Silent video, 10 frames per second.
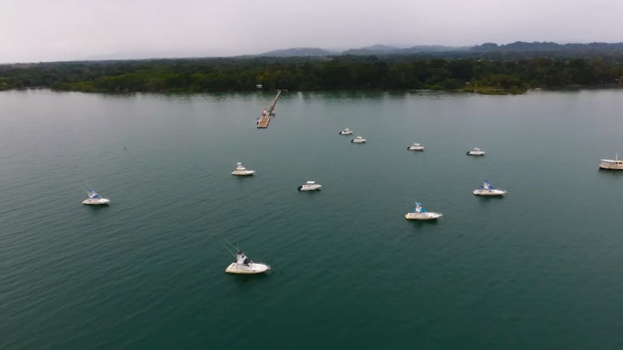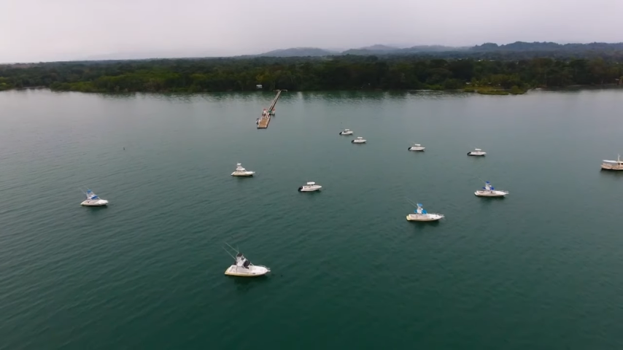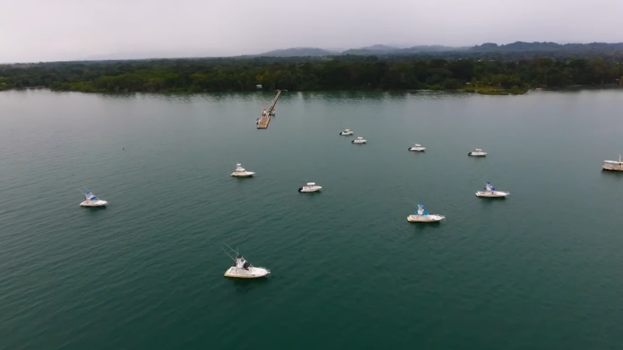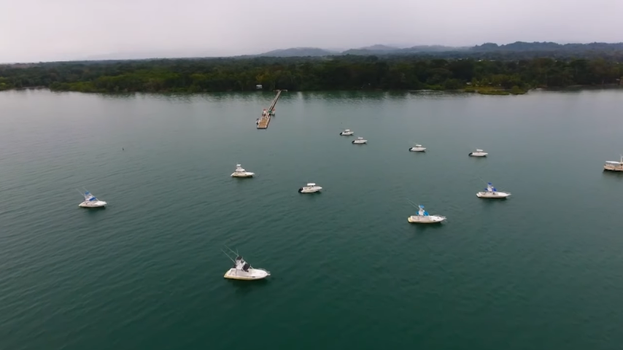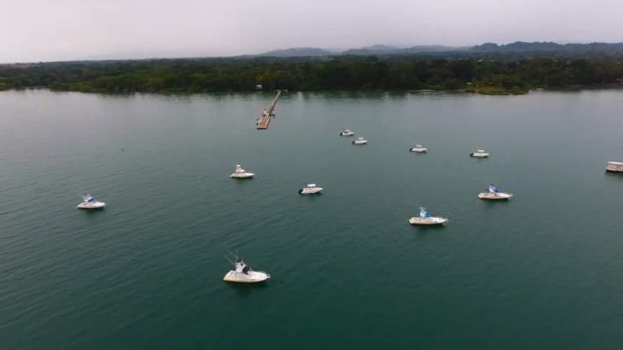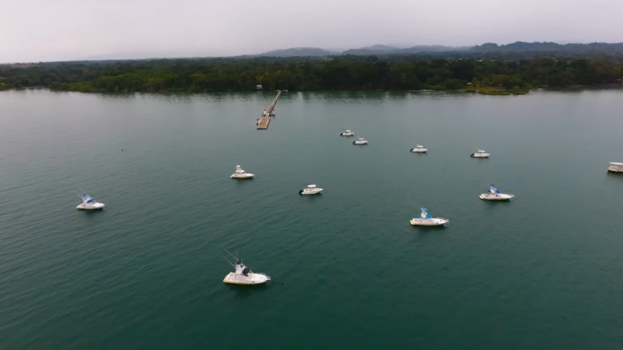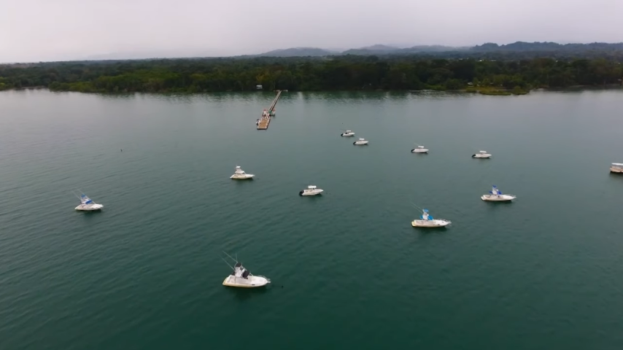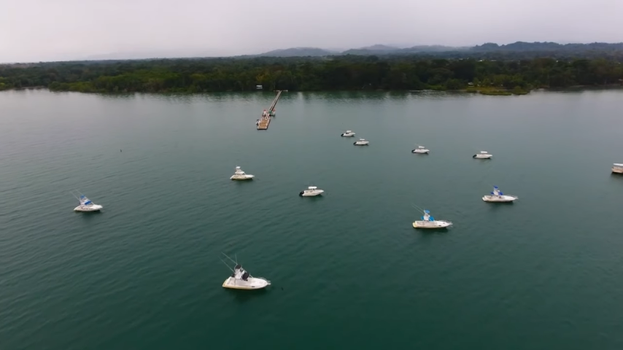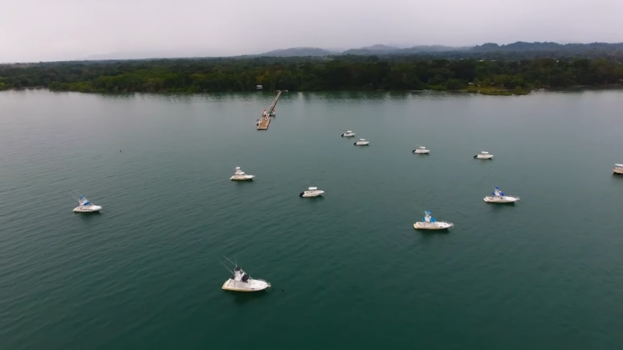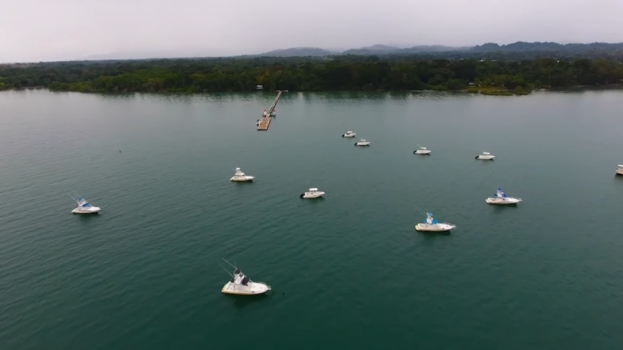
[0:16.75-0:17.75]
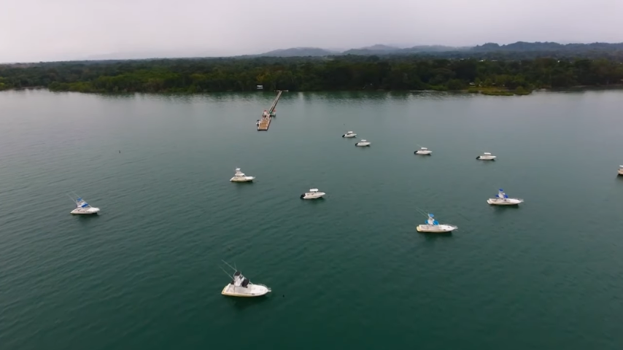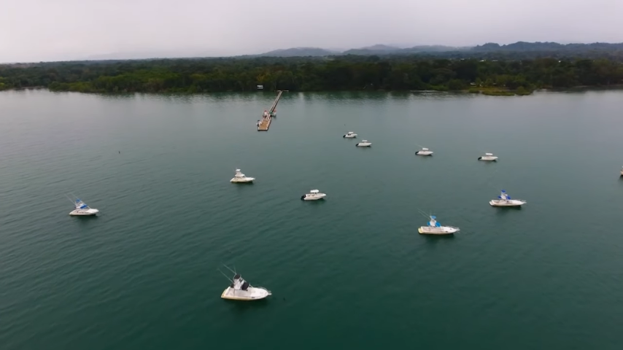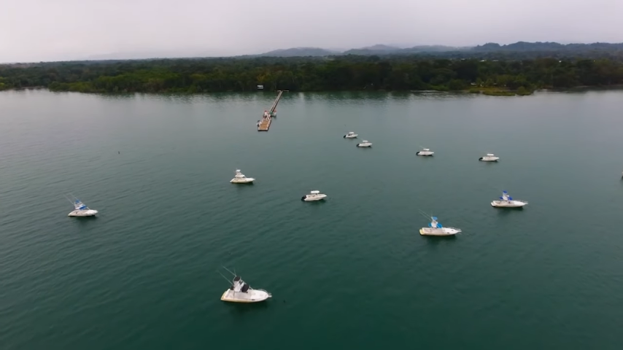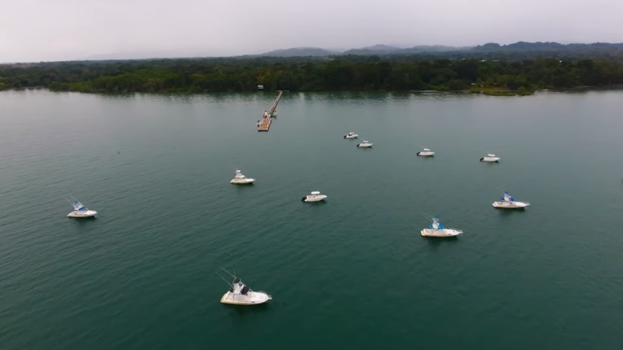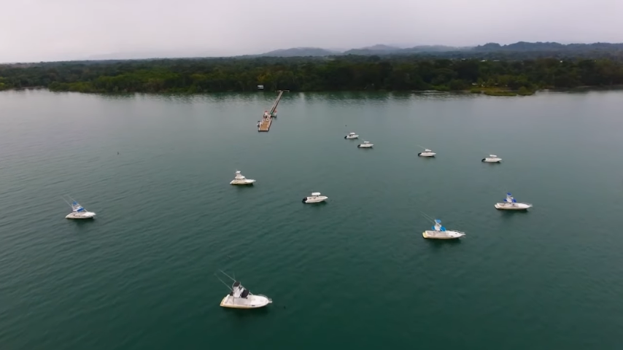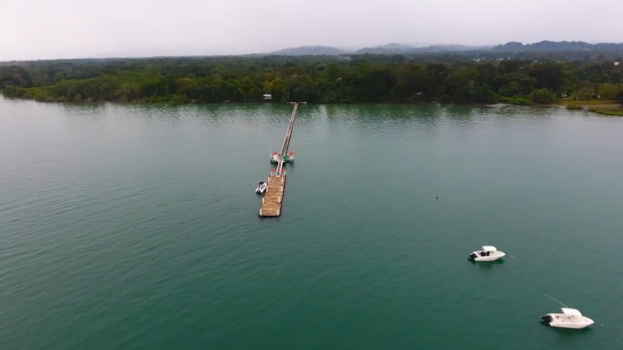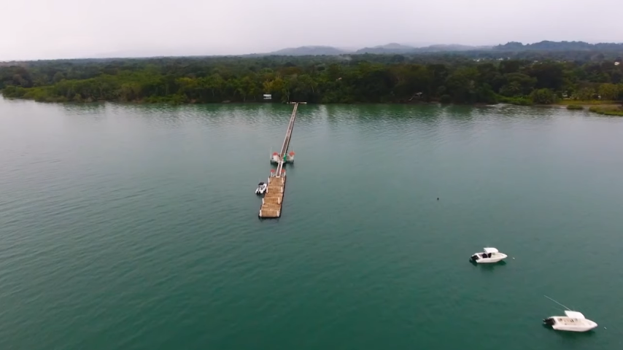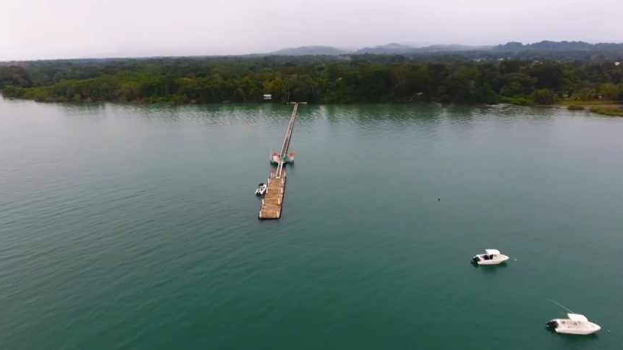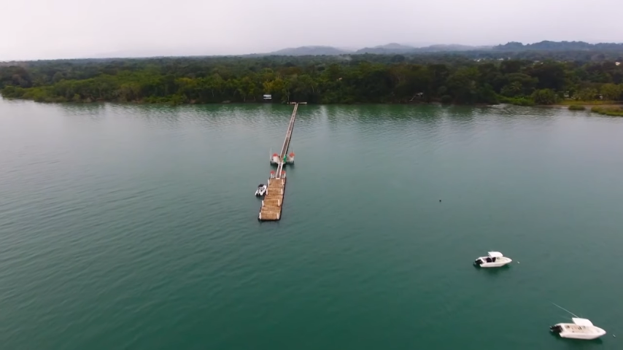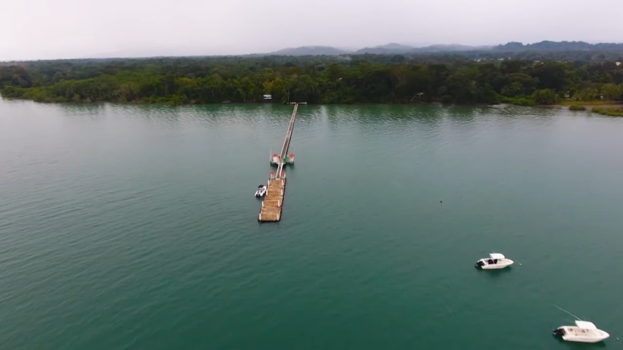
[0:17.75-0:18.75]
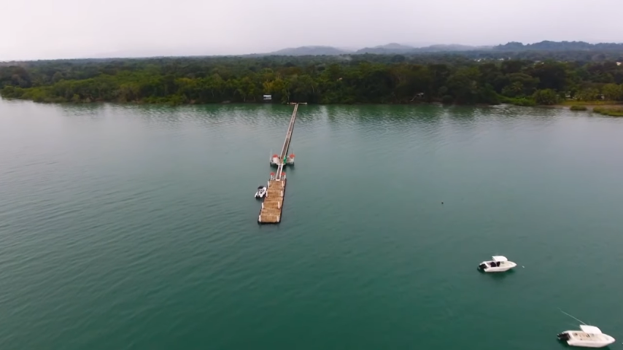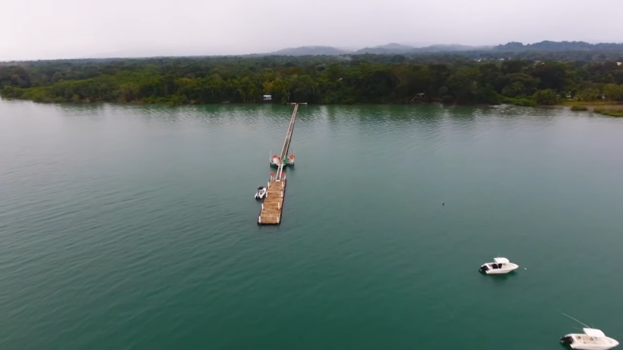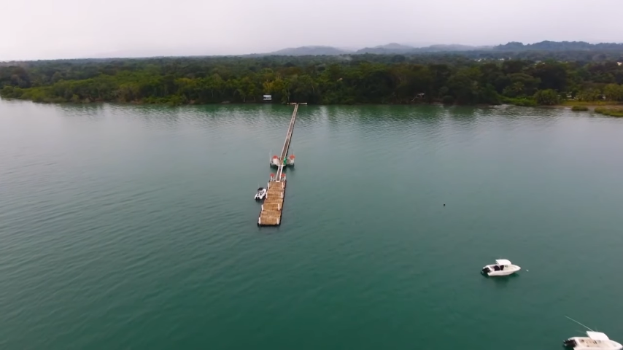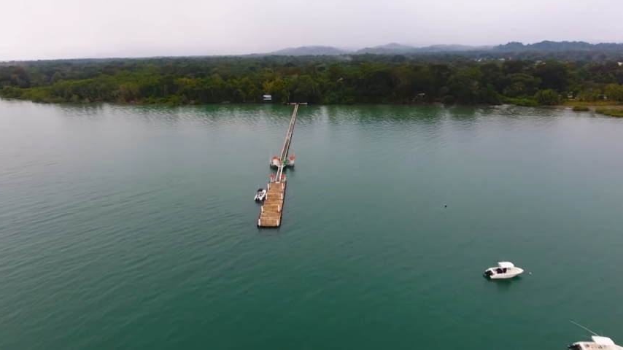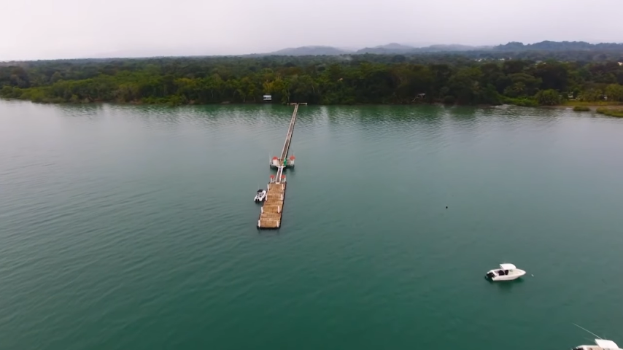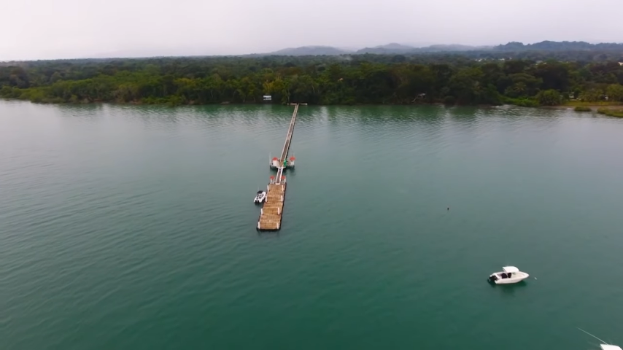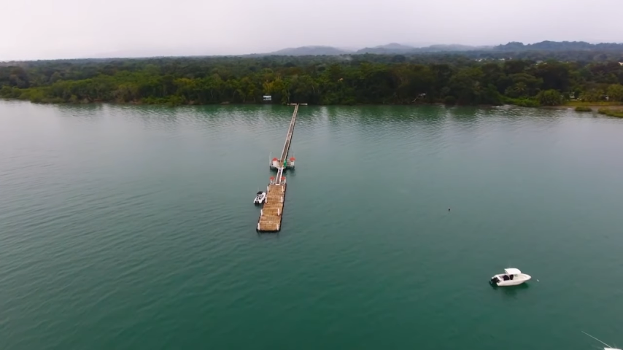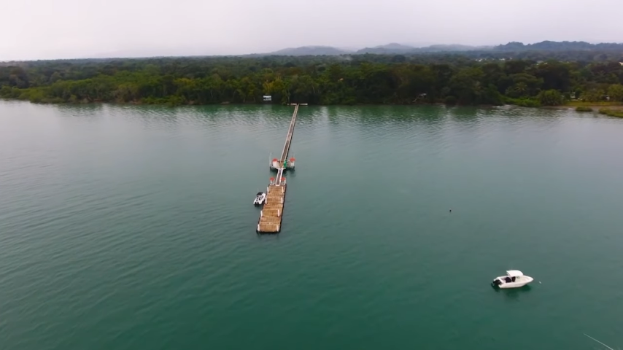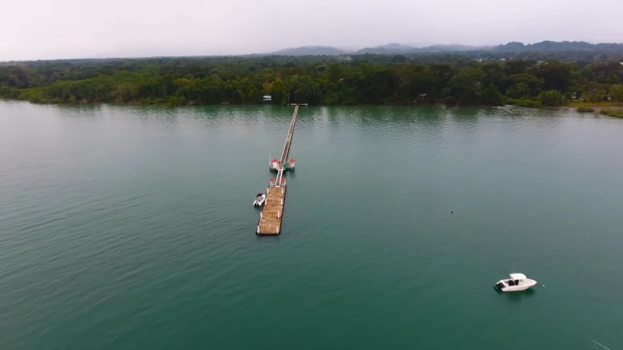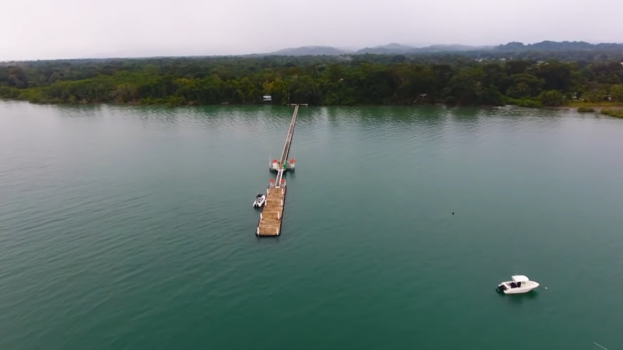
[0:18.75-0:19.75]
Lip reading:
Nobody's mouth can be seen.